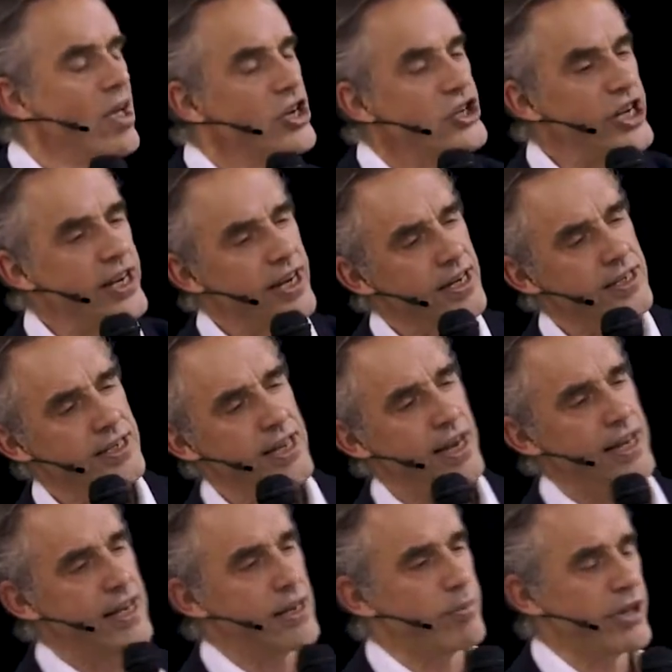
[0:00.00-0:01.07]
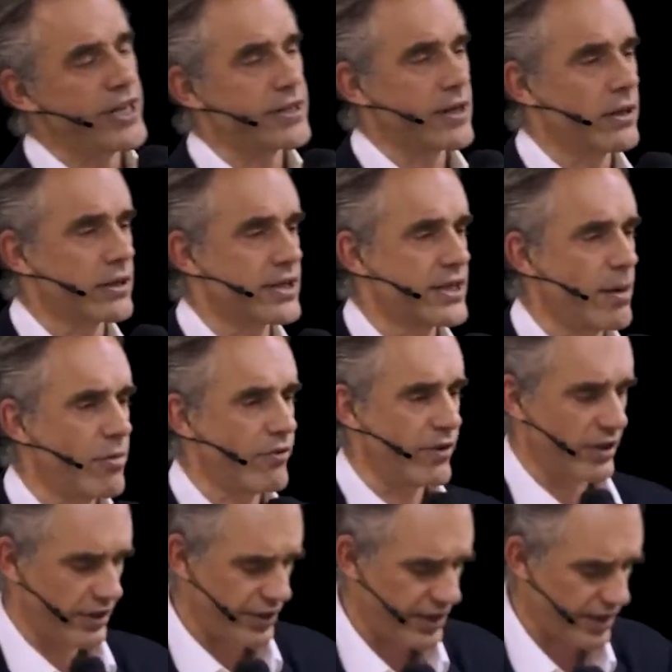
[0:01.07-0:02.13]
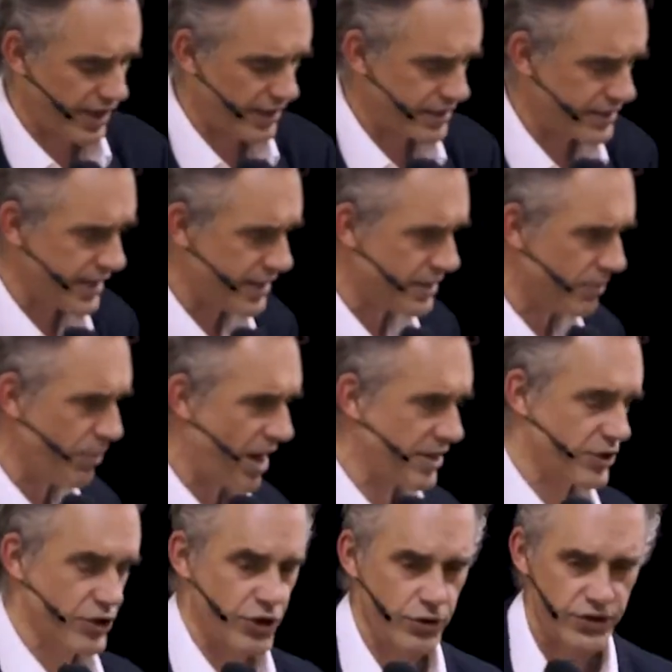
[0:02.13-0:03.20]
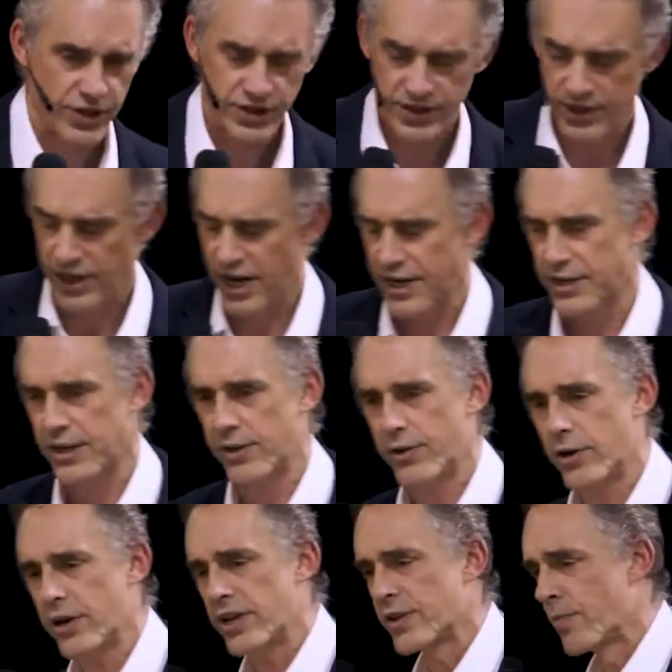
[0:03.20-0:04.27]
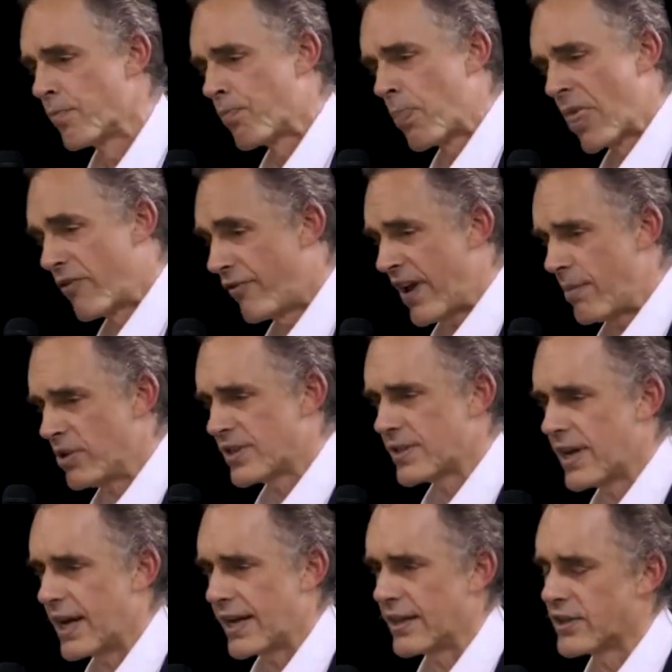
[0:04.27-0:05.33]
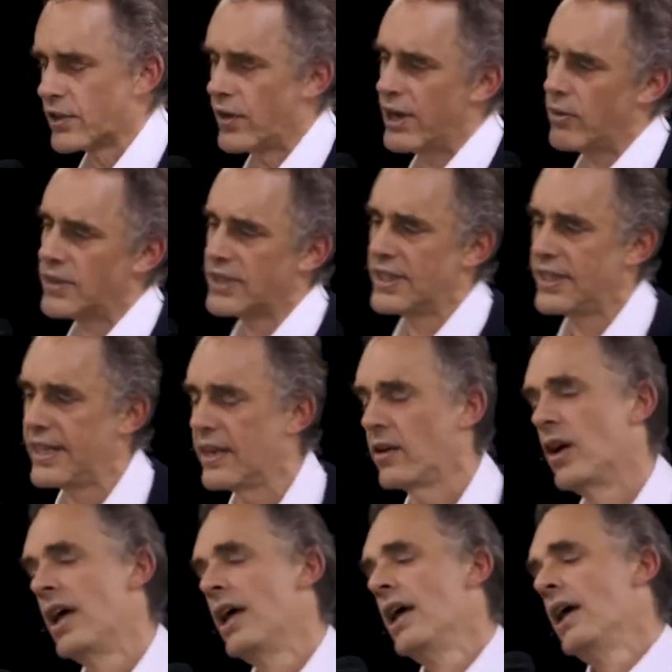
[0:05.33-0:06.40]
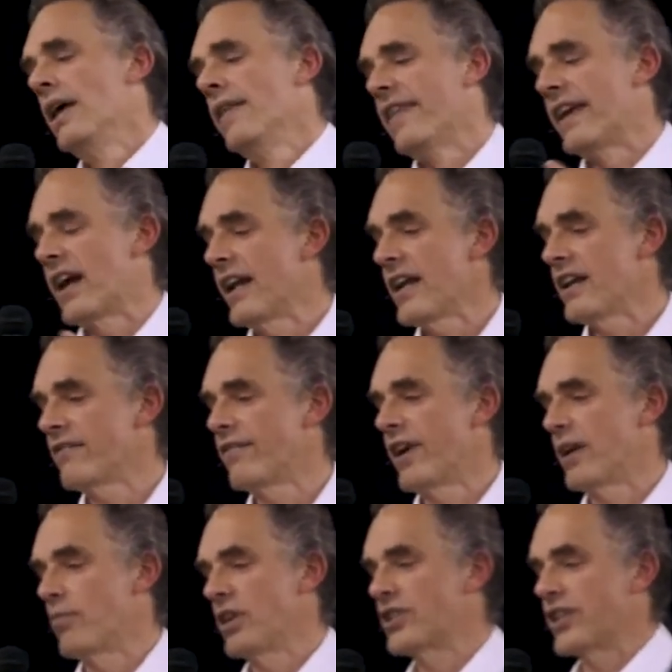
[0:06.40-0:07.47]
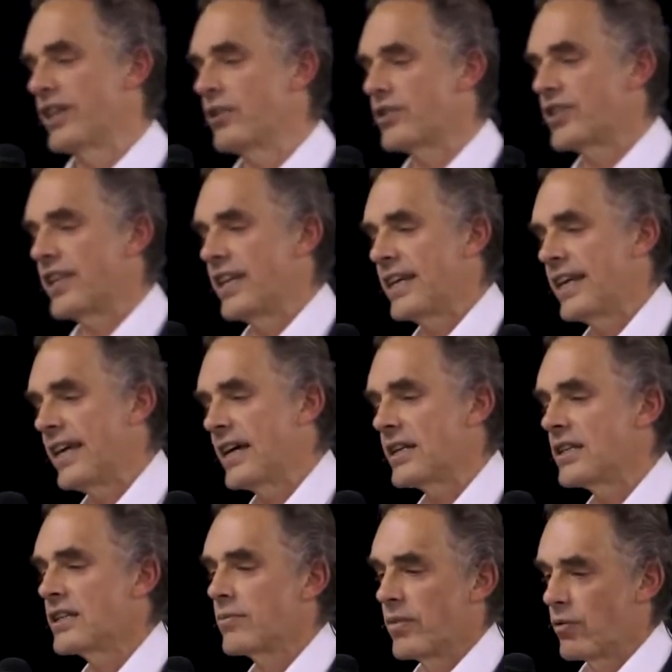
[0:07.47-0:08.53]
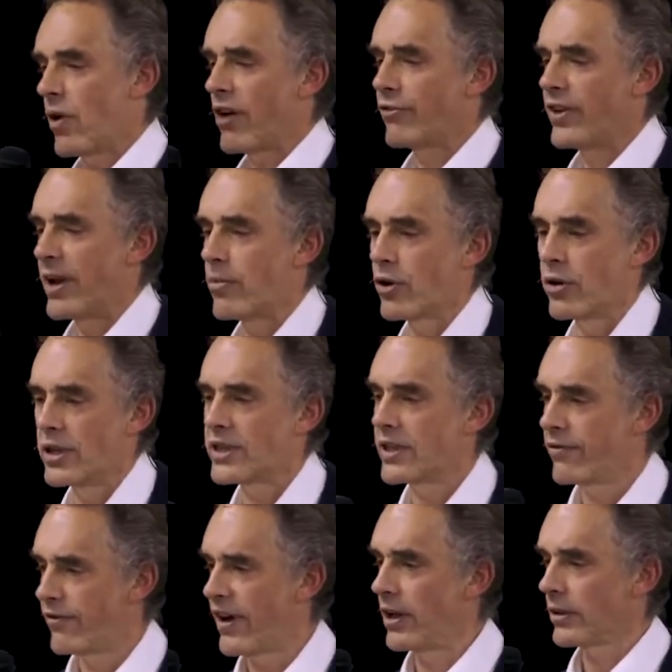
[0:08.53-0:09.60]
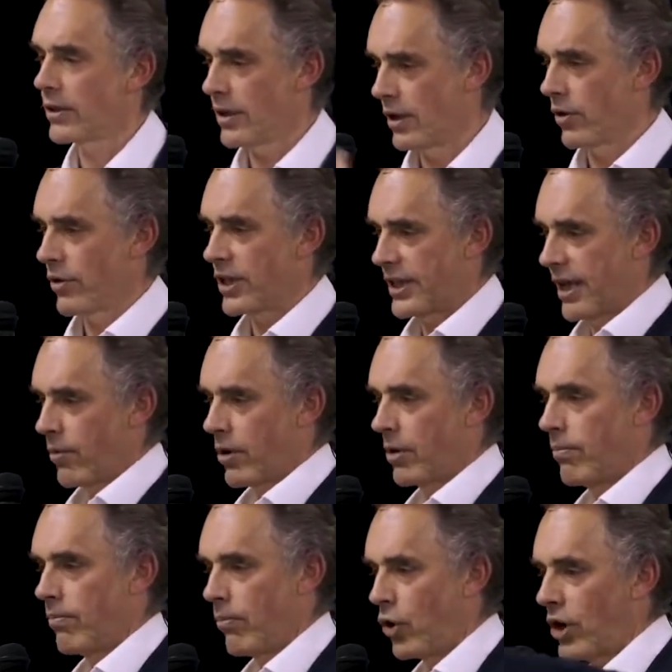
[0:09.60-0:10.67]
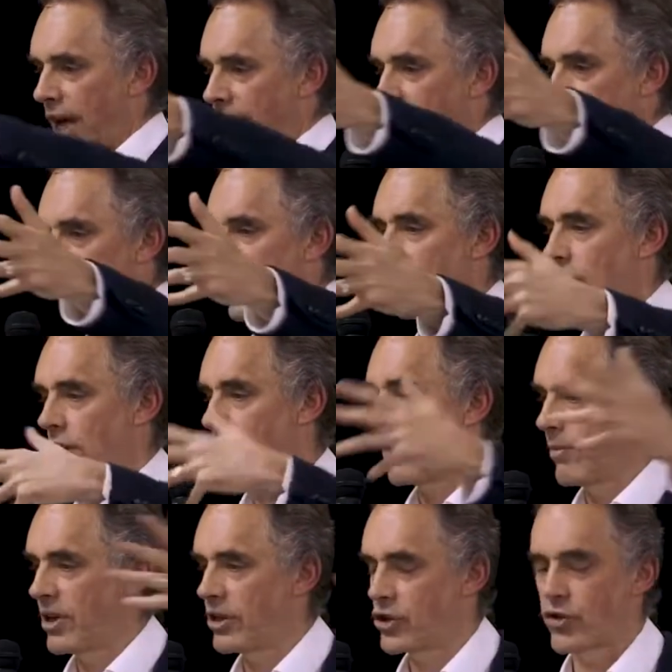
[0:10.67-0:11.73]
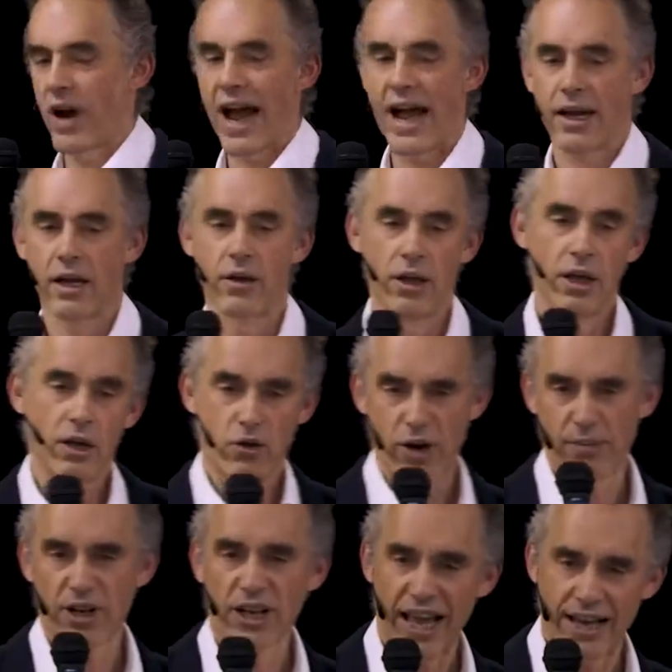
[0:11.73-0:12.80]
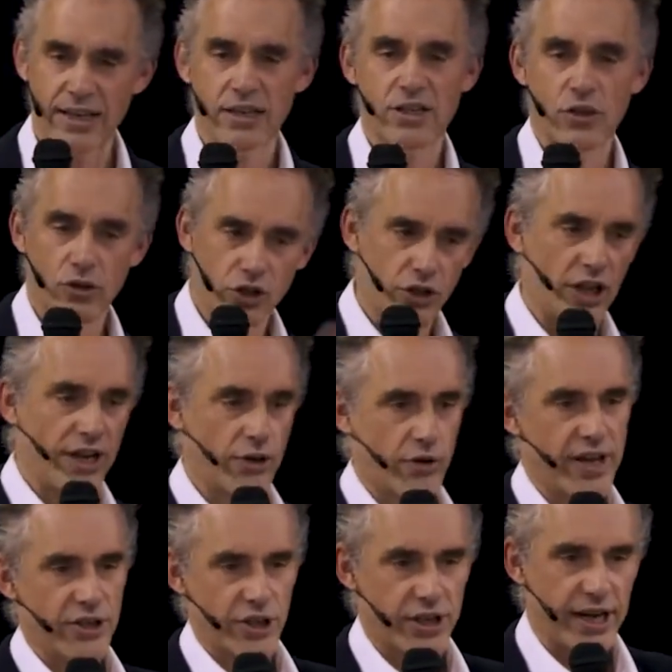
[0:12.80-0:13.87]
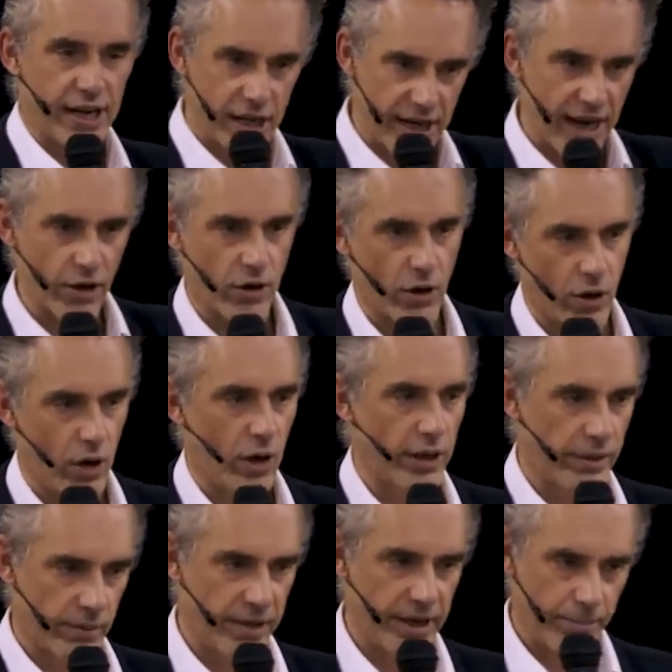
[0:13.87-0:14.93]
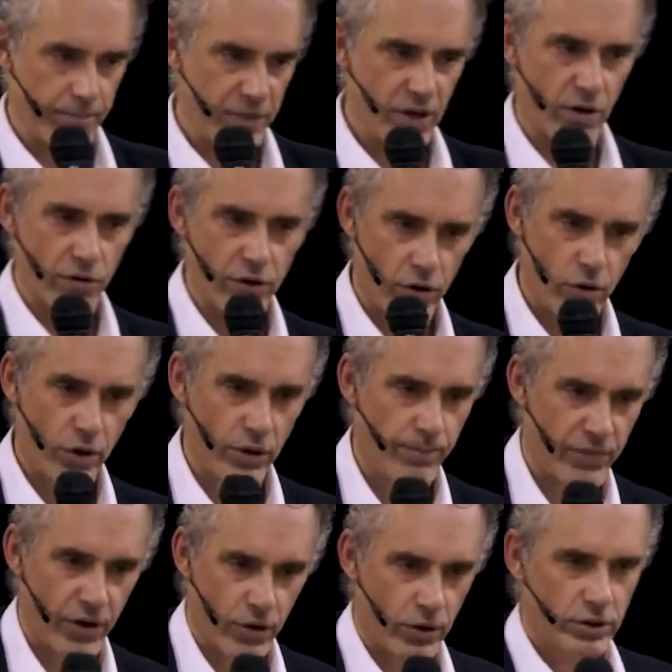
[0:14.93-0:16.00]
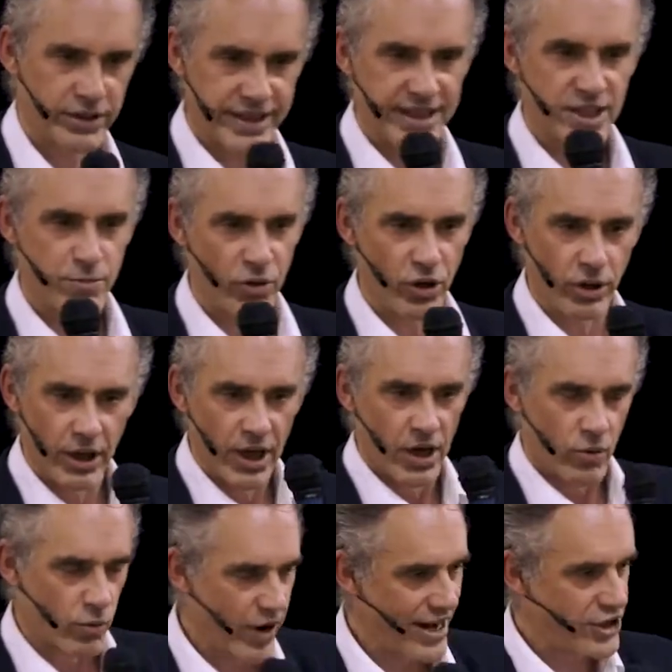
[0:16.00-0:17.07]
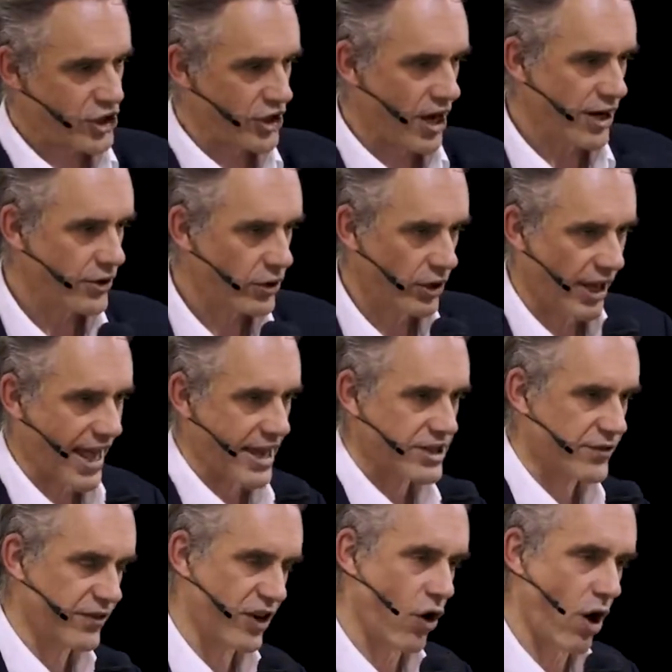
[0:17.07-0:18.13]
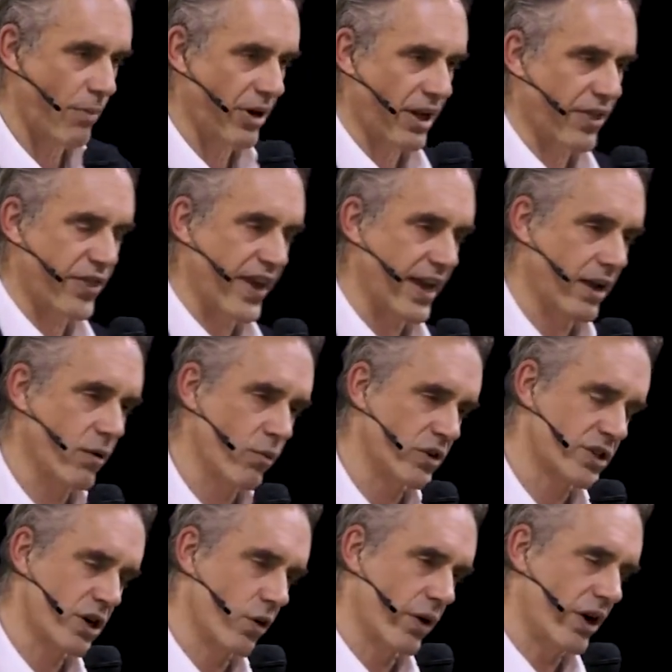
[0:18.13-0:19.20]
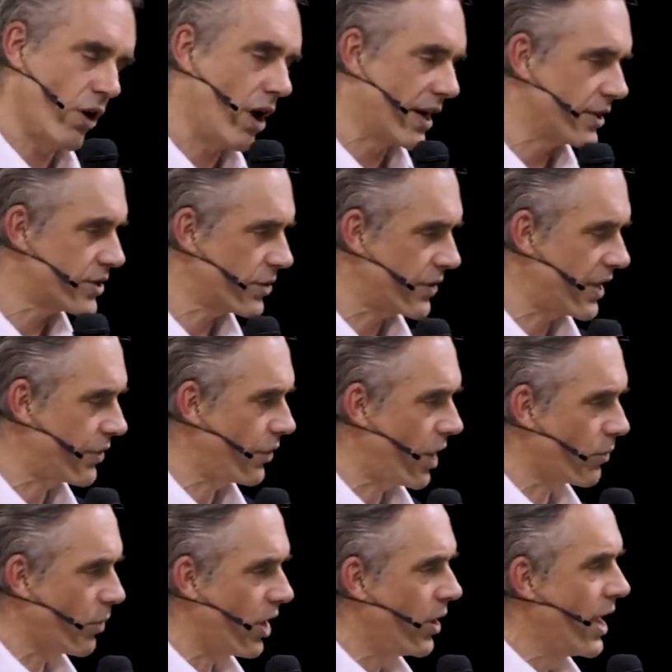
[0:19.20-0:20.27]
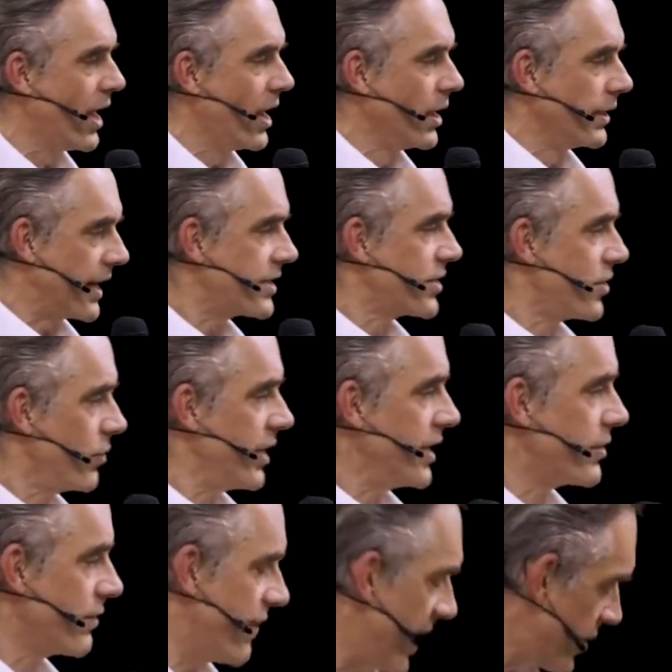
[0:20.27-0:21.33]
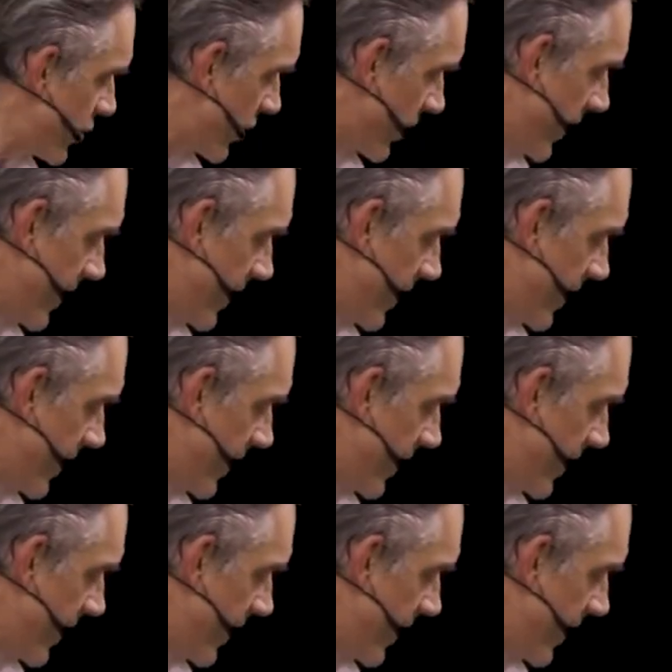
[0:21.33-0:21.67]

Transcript: She did a study in a place called Somerville in the United States, in Massachusetts, in the 1930s. Famous study. And so here was the deal. They'd identified a bunch of inner city kids in rough neighborhoods and felt, you know, that they were more likely to be on a criminal track. Criminal, antisocial, undereducated, alcohol, you know, the whole dismal, wretched underclass phenomena thing was going on. And so they thought, well, let's do an intervention.